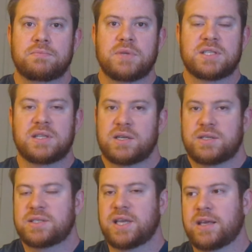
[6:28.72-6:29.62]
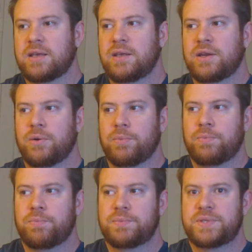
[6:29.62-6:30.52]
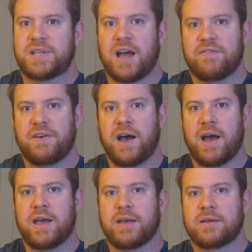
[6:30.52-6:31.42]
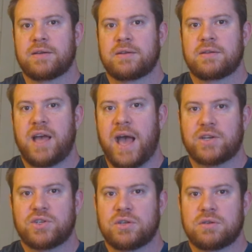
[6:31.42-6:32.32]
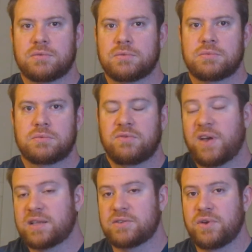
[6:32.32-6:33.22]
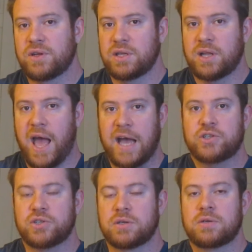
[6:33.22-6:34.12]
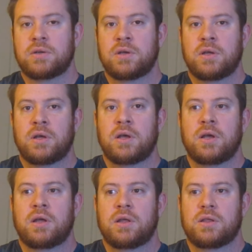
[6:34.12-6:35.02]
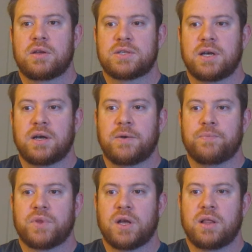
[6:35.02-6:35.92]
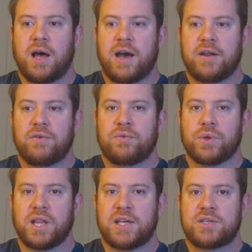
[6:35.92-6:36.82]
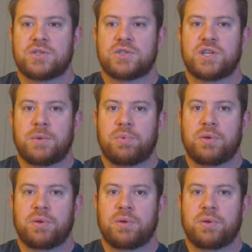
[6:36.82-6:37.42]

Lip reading: It's not just like, sci-fi action. In fact, there's very little action. There's a lot of relationship